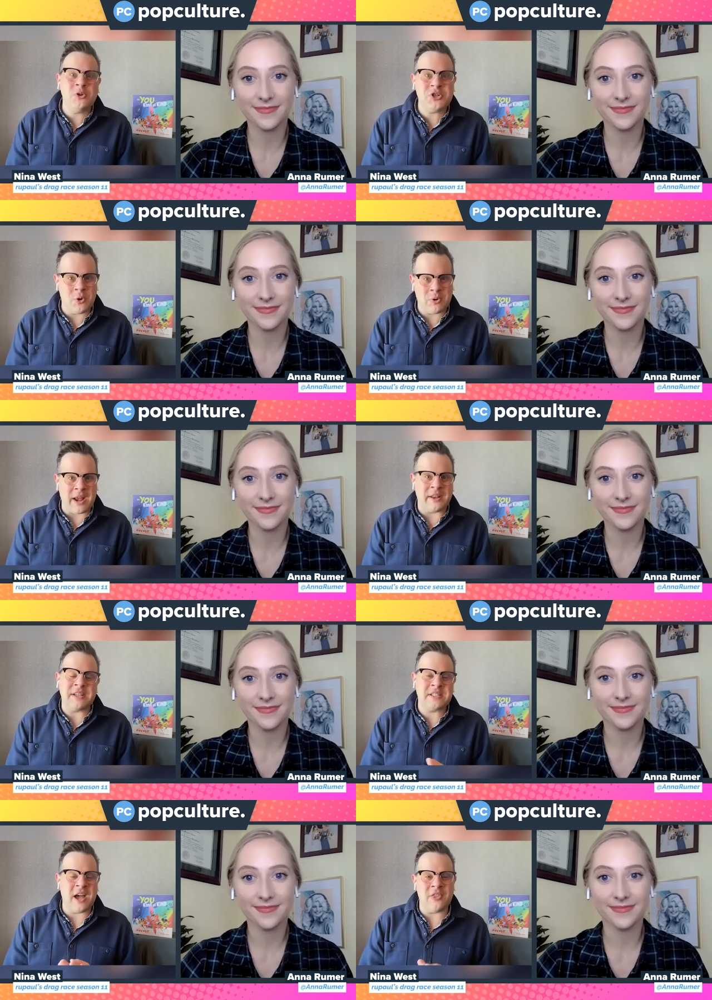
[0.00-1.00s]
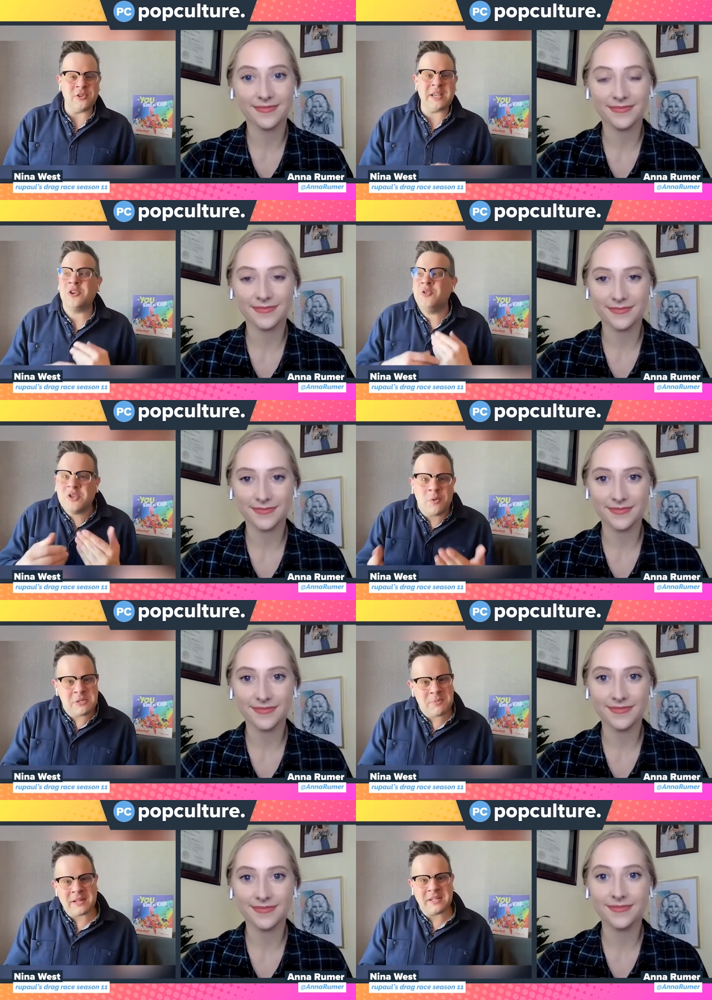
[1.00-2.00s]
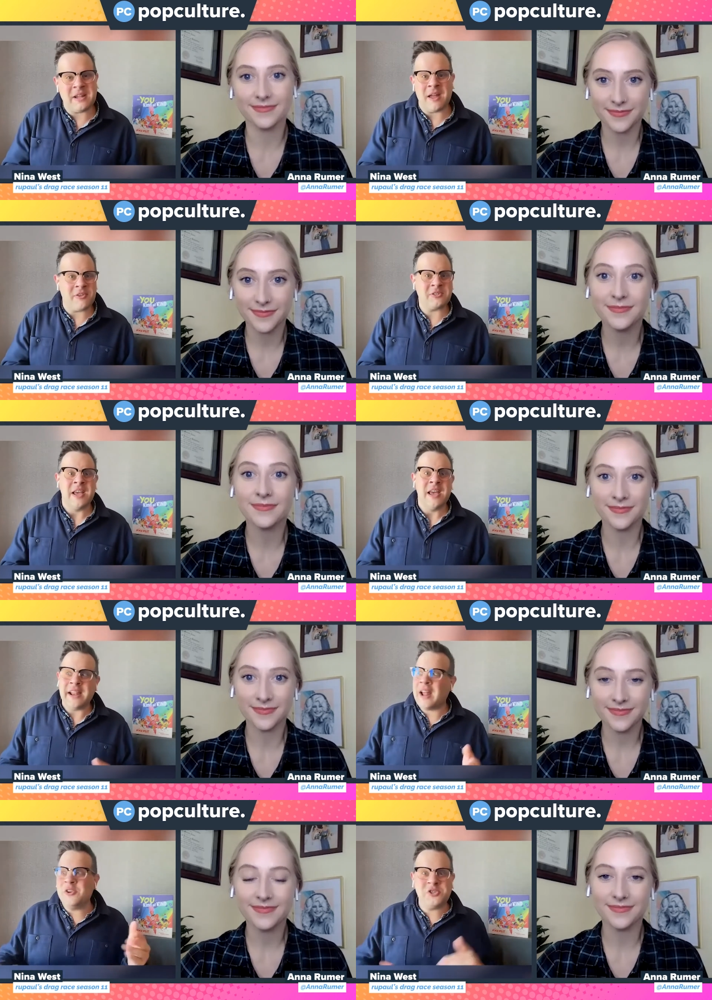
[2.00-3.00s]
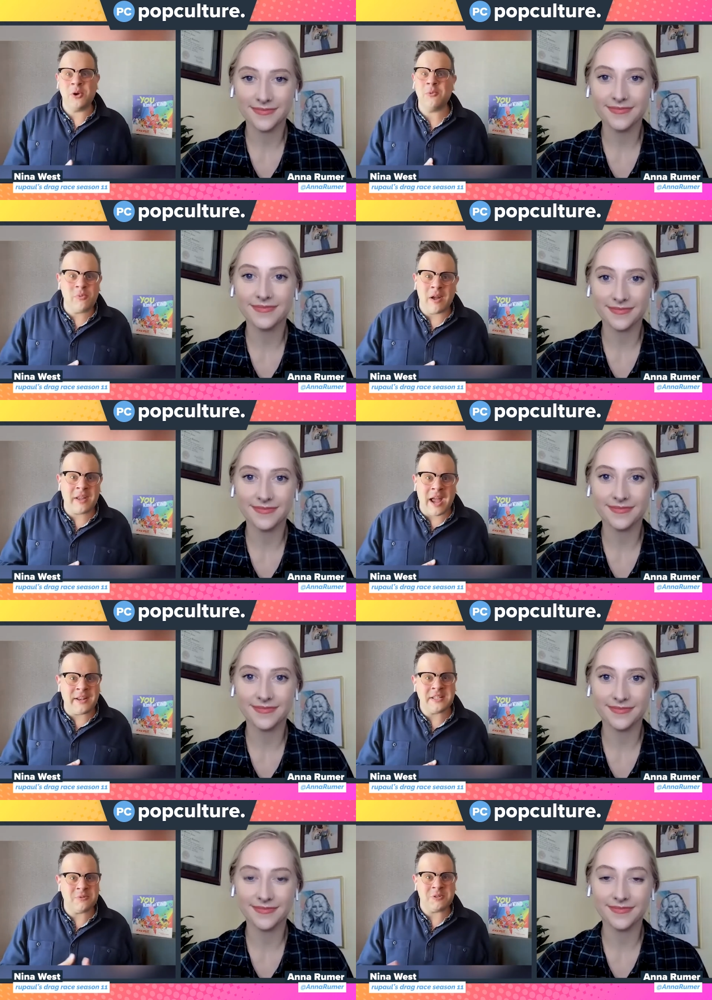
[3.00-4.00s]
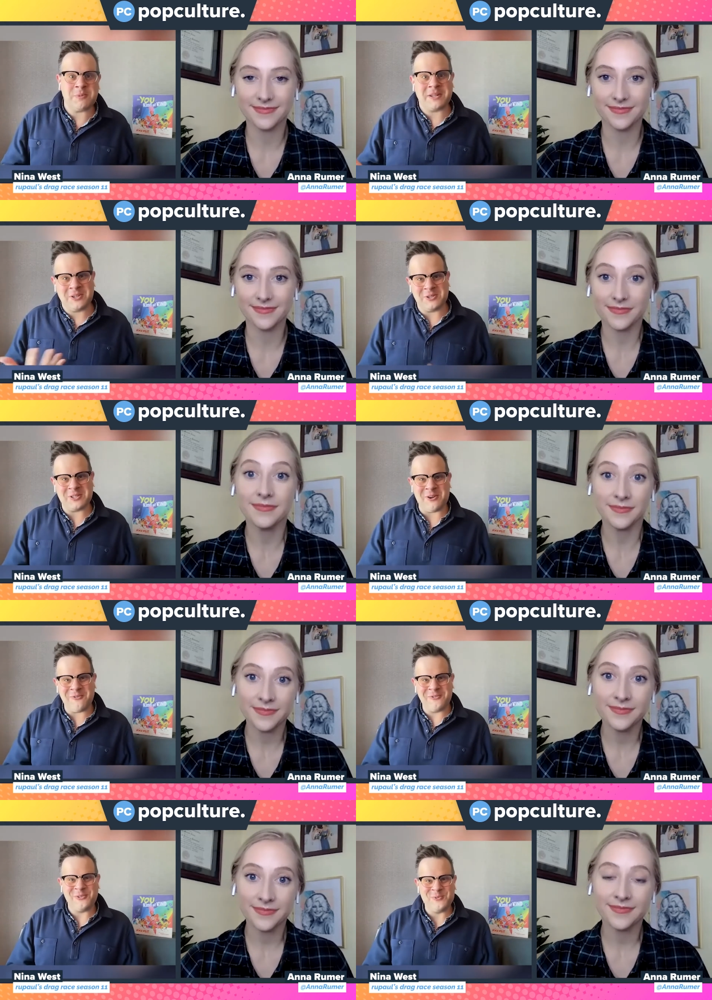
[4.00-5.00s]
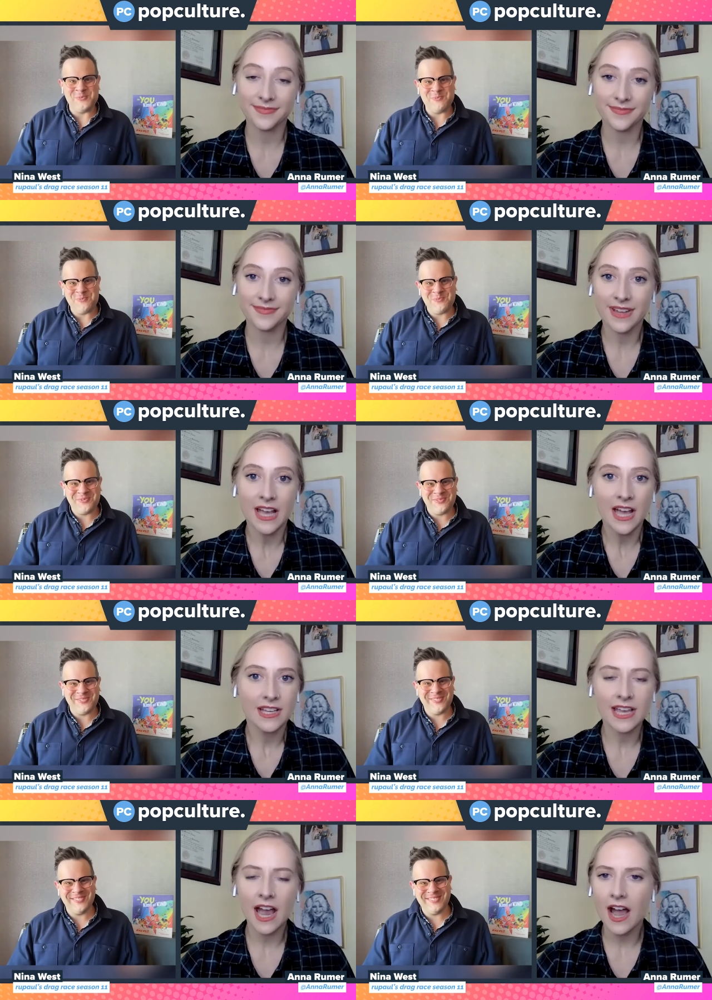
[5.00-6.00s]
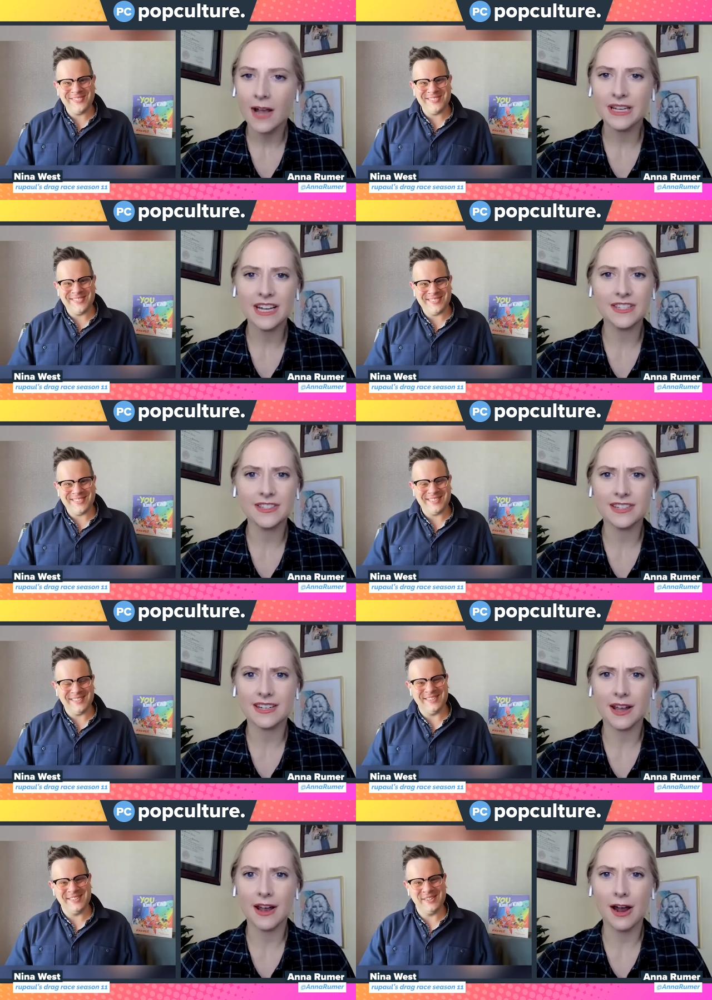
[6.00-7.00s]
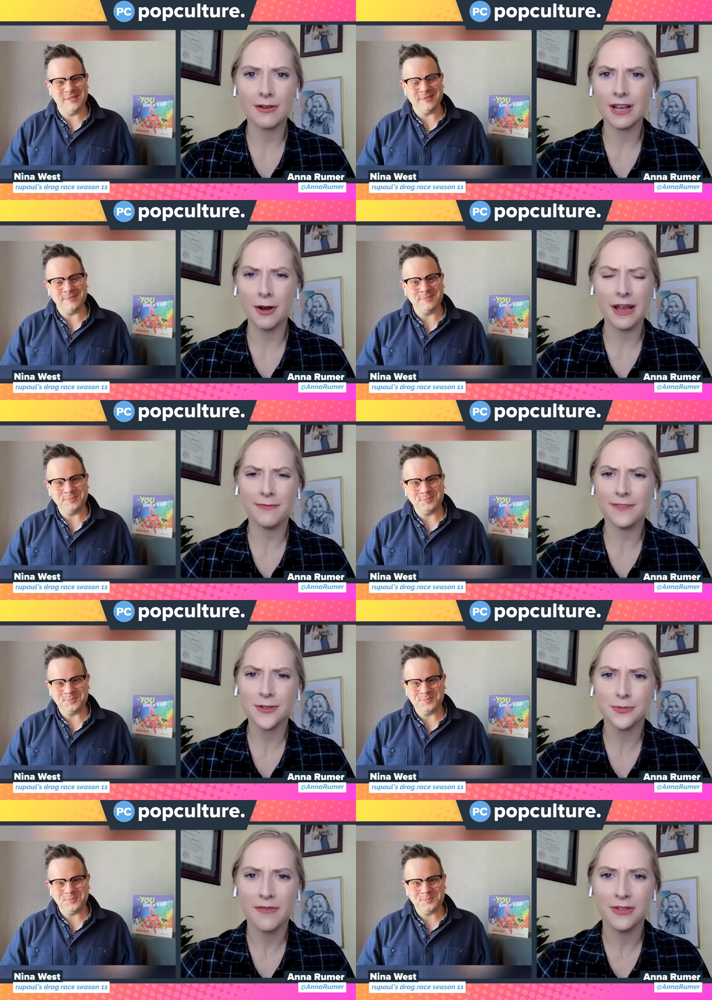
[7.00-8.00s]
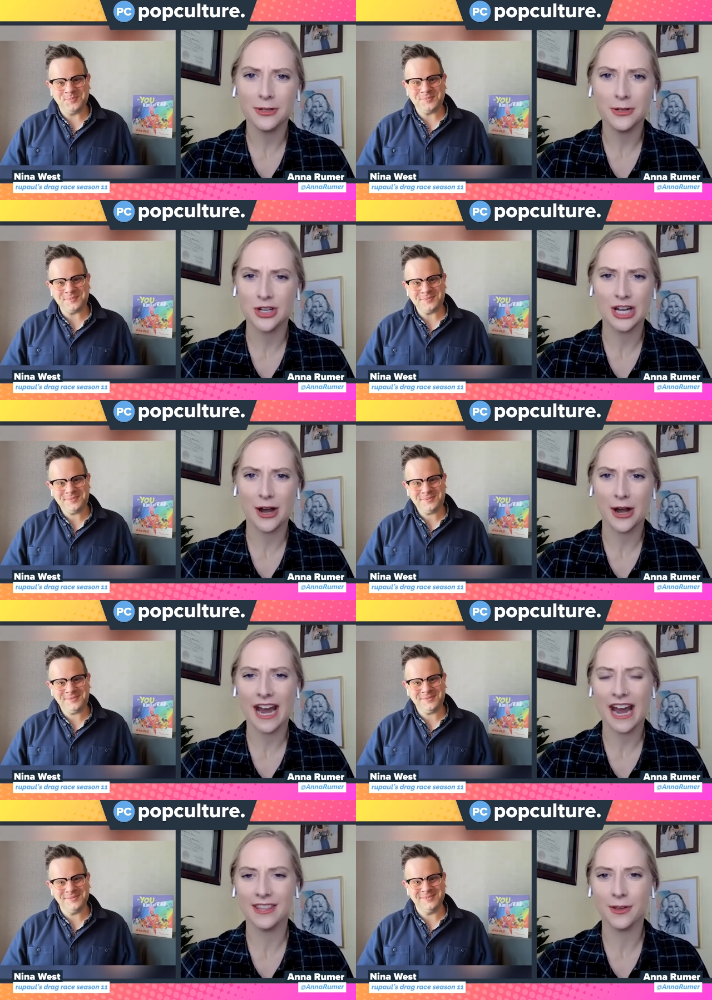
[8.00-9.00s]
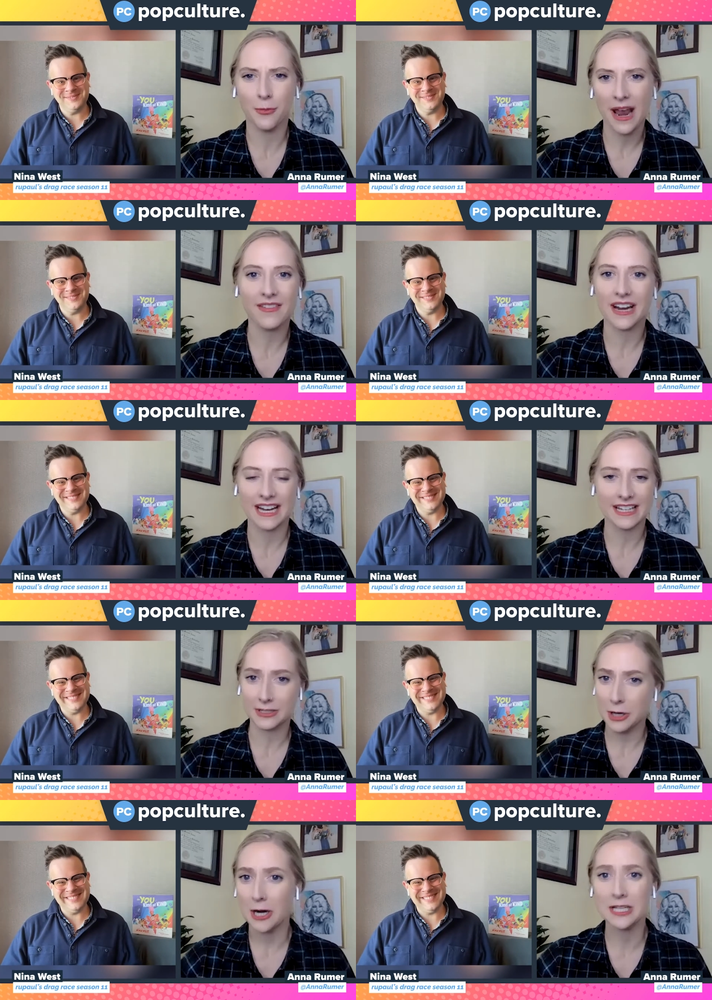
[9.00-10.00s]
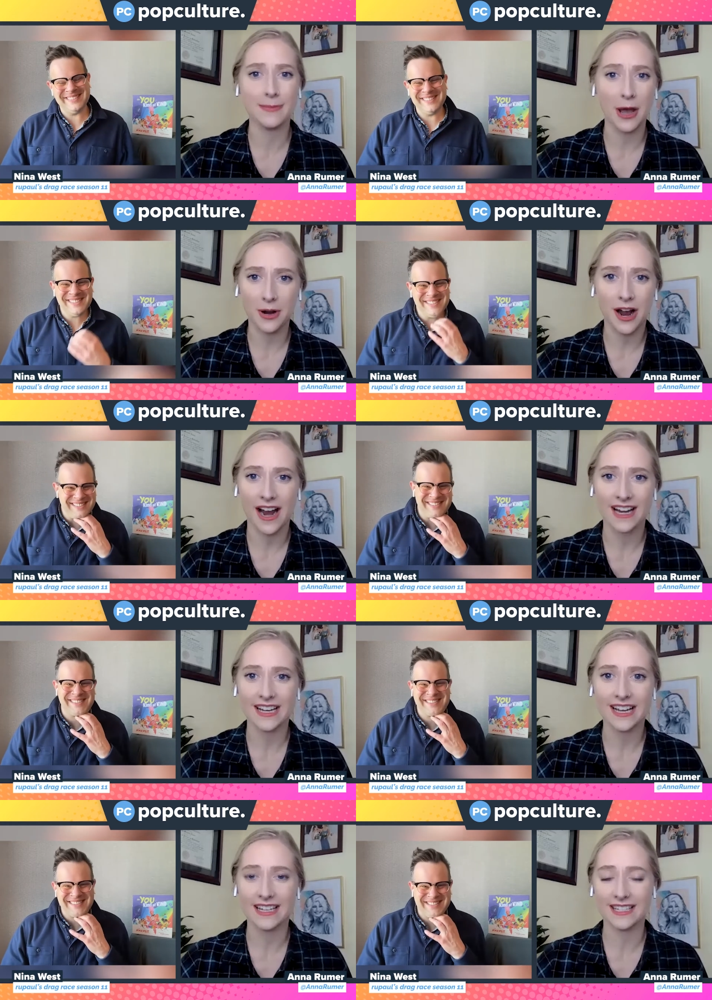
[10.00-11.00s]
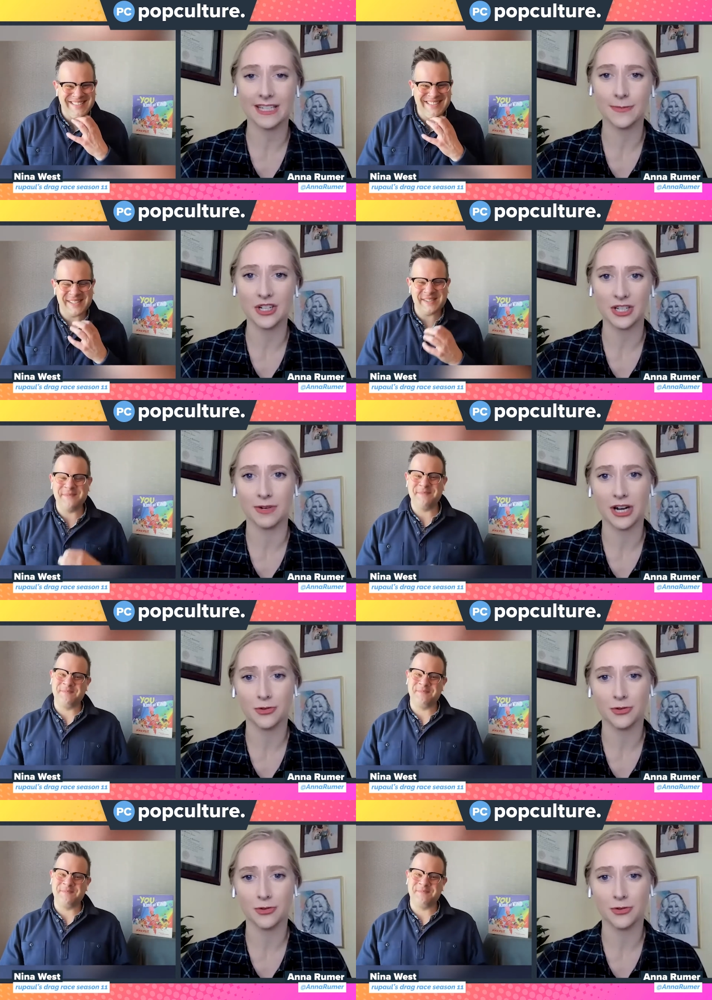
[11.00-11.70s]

Speaker 1: show kindness to others, how you show respect to others, and how you show a kindness and respect to yourself.
Speaker 2: Yeah, I mean, it's uh, it feels revolutionary in the way that it talks about kindness, especially when